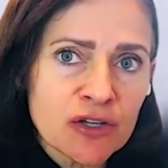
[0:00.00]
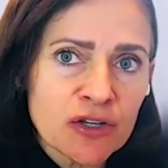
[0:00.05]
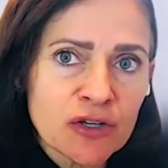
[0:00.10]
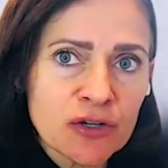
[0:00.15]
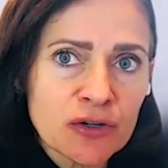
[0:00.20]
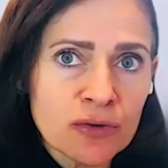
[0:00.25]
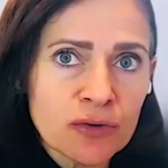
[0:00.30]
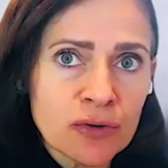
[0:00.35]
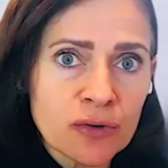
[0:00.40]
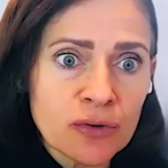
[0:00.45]

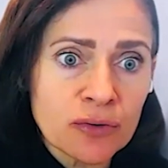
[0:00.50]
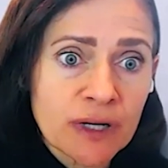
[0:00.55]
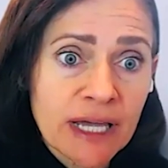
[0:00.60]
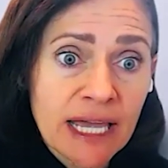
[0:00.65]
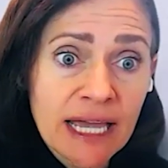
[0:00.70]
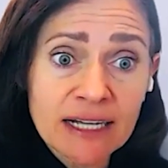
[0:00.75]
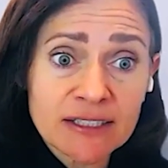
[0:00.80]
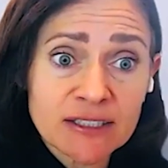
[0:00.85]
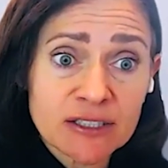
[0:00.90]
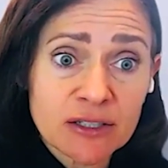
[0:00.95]
You
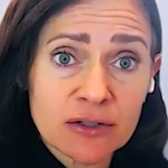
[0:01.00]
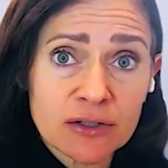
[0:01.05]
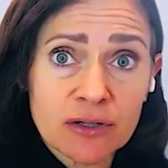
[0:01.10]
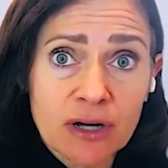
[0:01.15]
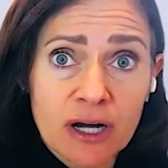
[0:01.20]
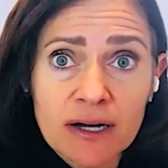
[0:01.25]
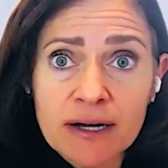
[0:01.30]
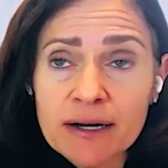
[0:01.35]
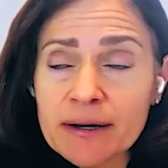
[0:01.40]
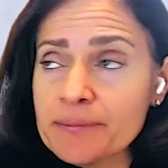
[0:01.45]
can't
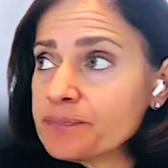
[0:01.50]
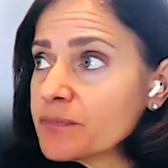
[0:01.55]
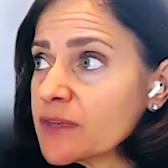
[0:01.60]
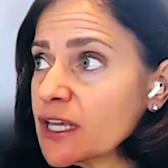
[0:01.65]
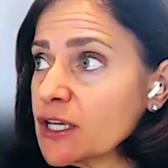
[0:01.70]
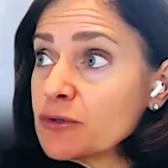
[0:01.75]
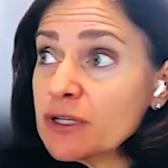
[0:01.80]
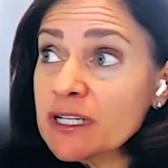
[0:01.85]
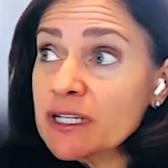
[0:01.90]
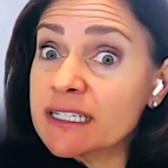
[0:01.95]

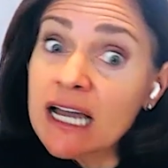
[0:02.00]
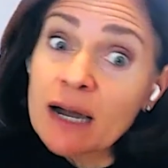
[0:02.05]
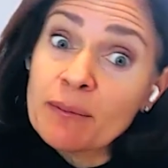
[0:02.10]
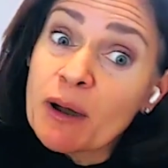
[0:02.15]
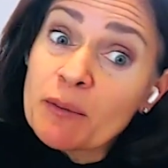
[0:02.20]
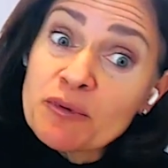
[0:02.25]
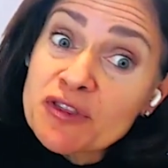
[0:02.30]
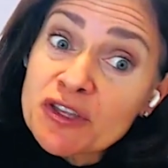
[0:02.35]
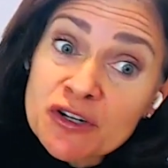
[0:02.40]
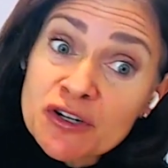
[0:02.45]
you didn't
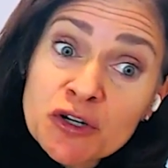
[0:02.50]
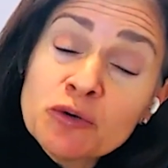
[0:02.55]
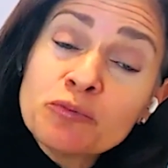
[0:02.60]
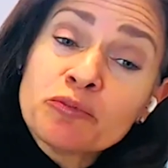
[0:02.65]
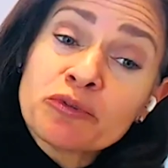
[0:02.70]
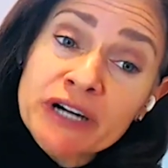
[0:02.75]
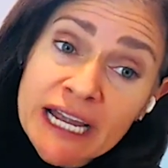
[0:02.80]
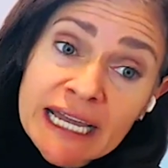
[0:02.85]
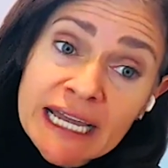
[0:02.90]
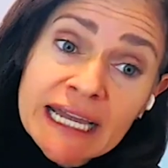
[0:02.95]
come up with a
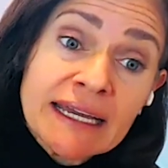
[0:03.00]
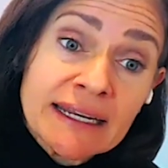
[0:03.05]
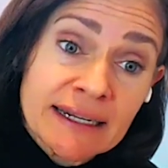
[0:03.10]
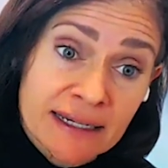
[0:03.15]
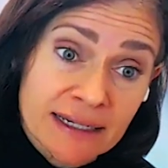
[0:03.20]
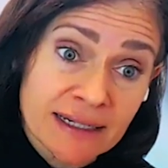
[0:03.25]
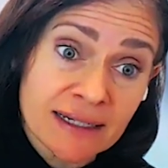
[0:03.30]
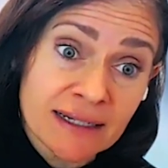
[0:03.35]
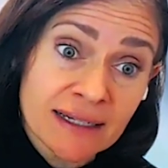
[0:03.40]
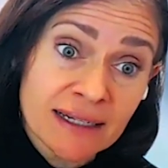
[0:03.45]
new
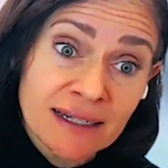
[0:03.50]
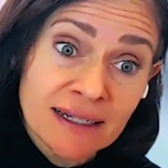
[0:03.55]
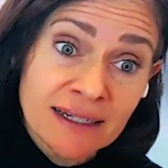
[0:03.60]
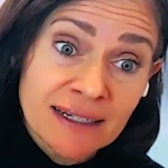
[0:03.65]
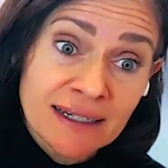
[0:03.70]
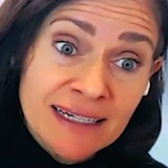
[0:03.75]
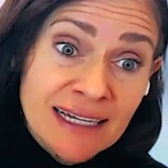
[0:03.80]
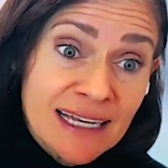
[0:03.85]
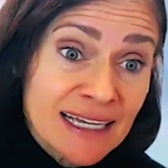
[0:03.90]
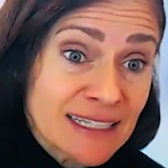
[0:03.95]
brain.
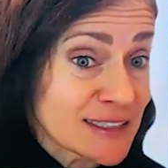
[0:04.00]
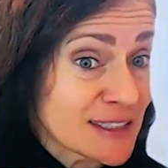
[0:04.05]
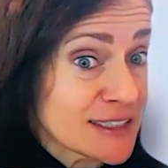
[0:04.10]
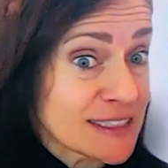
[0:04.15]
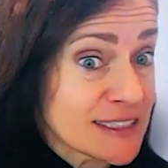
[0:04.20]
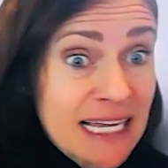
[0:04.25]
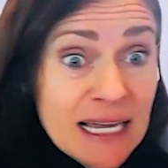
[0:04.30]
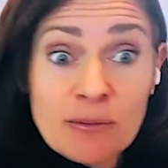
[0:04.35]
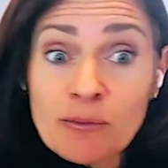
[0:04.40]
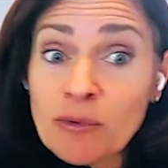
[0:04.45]
It's the
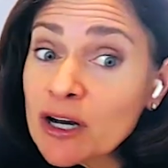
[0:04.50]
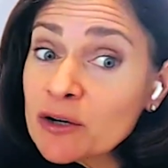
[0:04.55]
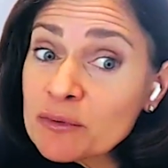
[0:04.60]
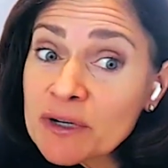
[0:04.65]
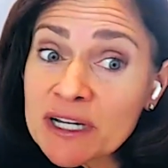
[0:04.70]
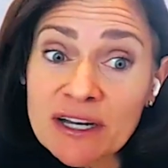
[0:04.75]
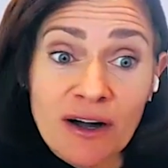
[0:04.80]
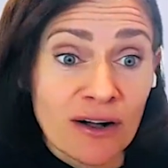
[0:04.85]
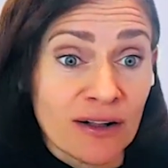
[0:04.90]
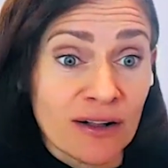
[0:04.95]
same one
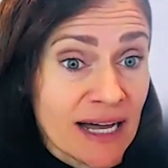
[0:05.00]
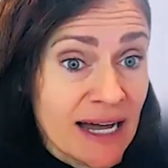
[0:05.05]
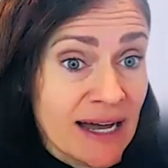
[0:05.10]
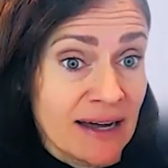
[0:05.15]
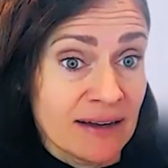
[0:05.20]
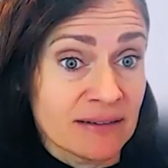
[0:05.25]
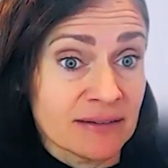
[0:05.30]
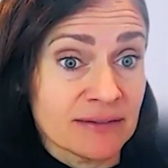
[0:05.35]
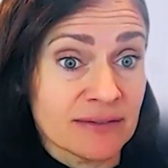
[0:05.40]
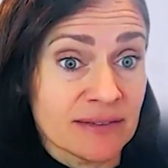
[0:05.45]
we all
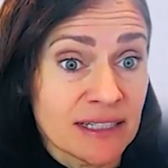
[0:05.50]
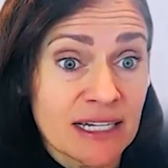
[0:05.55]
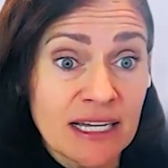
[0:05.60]
have.